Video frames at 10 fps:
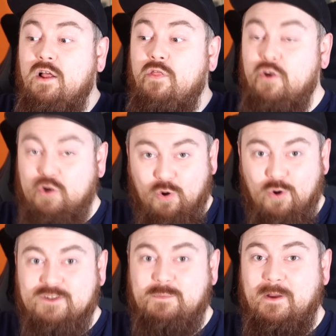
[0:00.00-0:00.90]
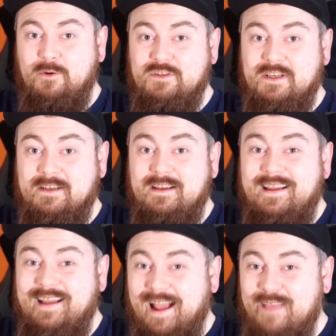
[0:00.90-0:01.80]
the court building
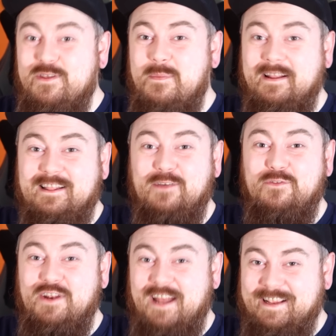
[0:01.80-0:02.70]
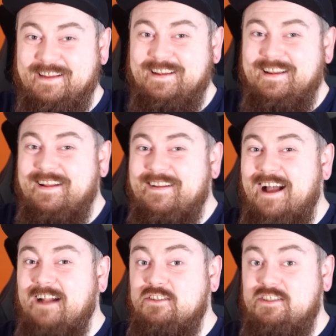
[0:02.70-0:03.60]
in the middle of the night
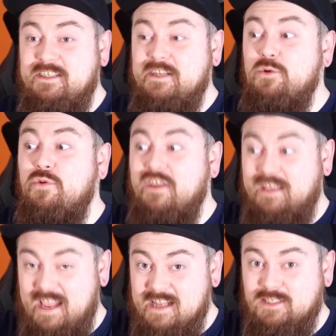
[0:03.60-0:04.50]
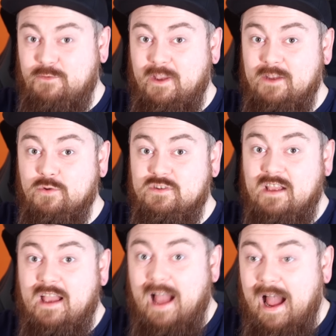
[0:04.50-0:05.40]
and steal the case files
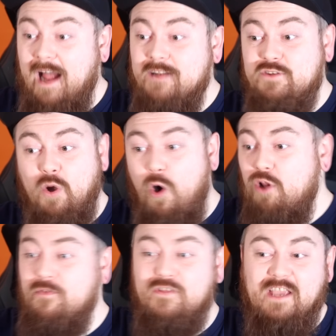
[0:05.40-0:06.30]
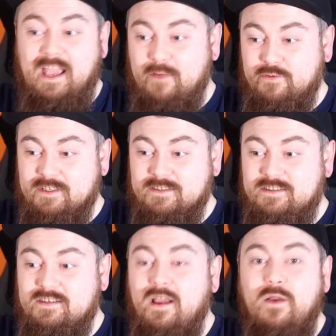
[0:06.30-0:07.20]
and all of the
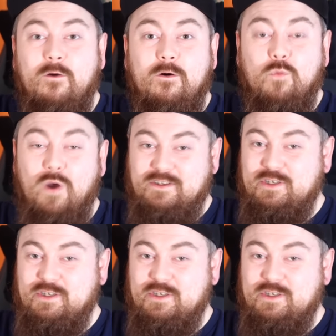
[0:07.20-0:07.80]
evidence which